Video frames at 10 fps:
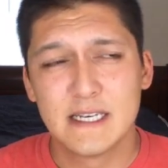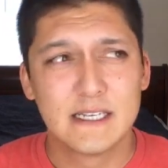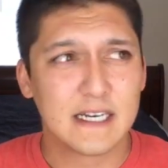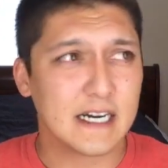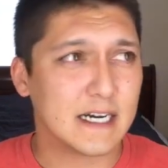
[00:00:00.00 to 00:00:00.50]

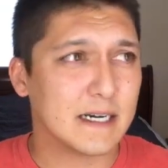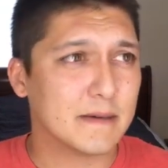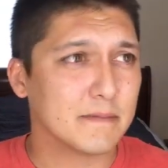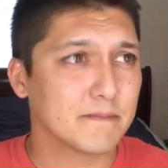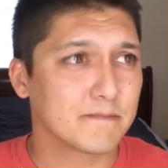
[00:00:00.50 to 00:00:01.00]

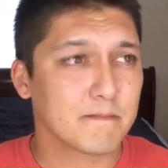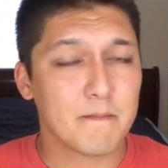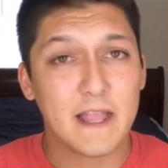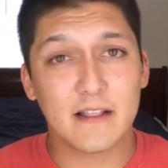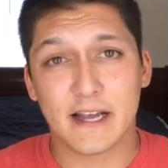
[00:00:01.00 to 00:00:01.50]

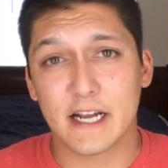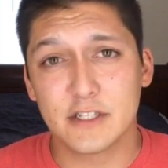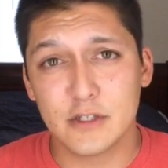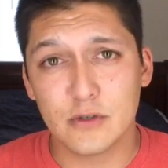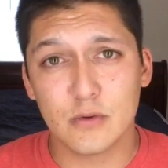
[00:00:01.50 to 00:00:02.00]
Like I
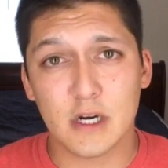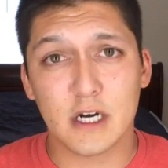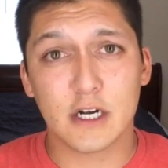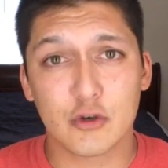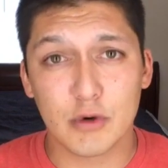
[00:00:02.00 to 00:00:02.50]

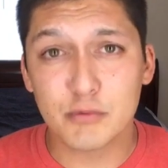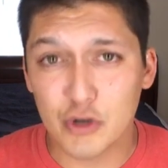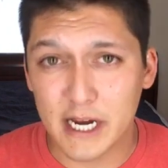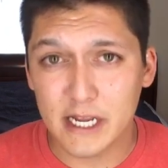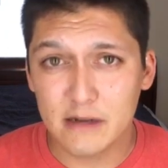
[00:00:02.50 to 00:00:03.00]
do group
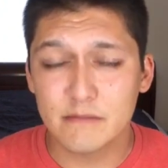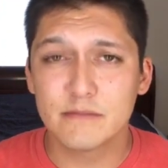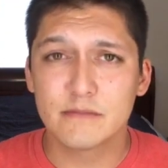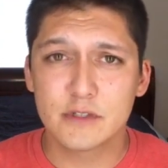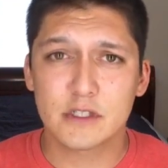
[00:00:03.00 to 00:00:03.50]
training.
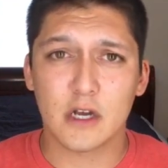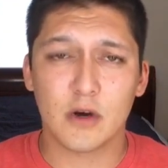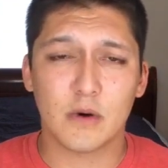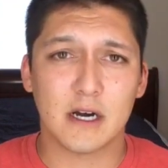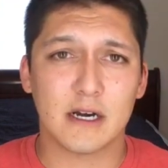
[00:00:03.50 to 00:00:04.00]

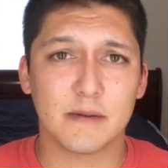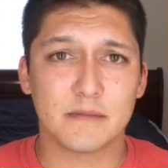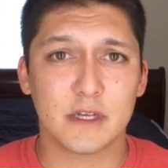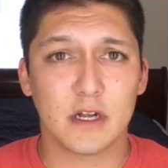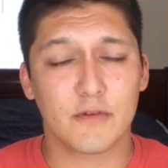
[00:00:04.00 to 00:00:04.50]

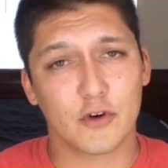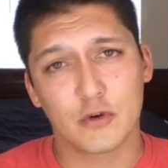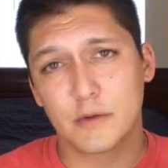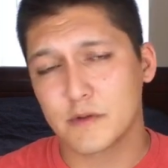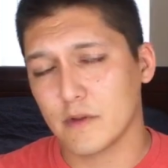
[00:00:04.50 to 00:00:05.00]
So, for
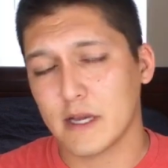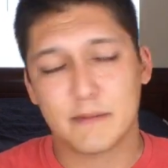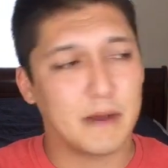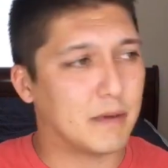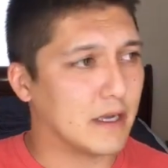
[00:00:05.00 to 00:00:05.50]
groups for like
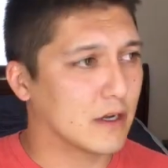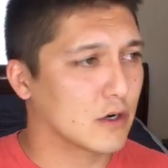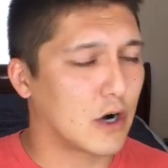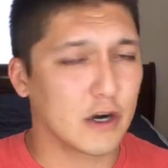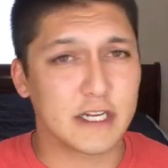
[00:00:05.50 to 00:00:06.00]
maybe
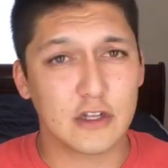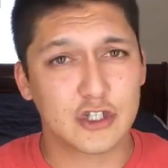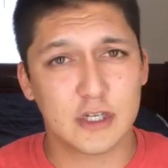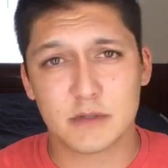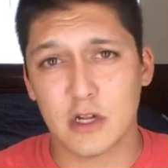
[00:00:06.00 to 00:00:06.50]
car
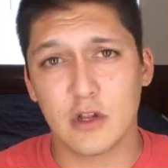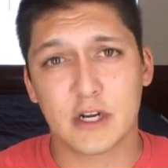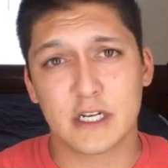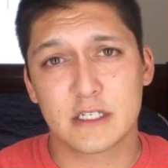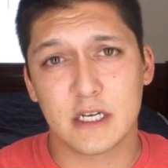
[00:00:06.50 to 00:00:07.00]
dealerships that are
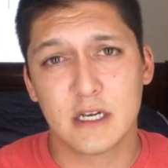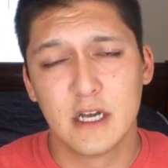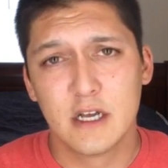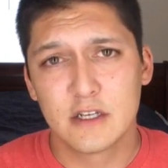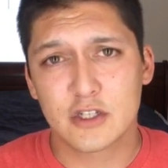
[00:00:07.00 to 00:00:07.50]
looking to
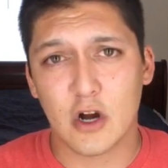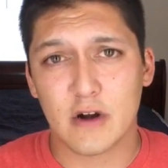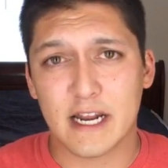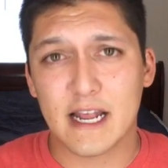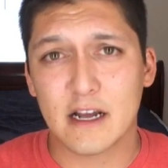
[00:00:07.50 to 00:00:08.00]

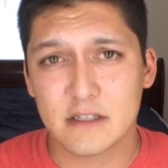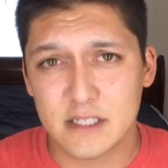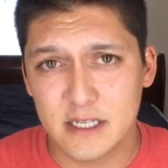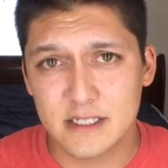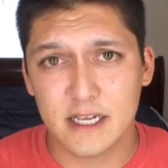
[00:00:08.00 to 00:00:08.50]
start in-house
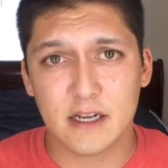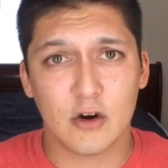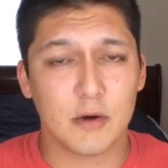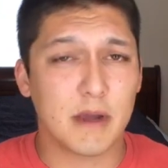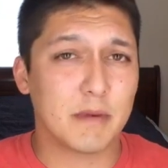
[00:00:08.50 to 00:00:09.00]
tinting,
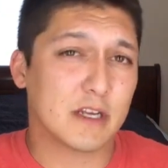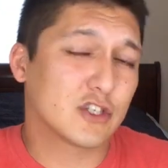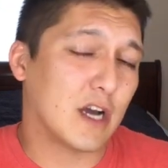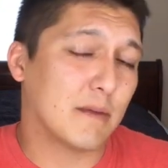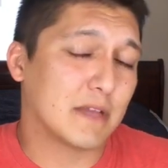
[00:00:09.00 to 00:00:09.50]
or maybe a
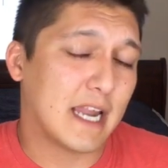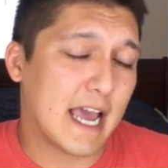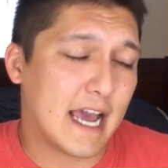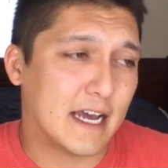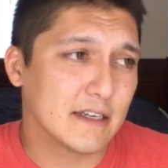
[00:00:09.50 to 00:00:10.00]
shop that
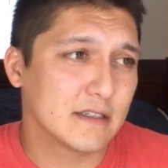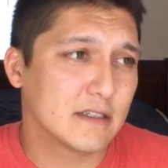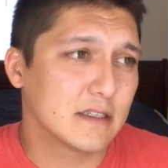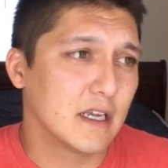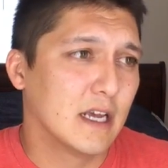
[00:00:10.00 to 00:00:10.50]
has...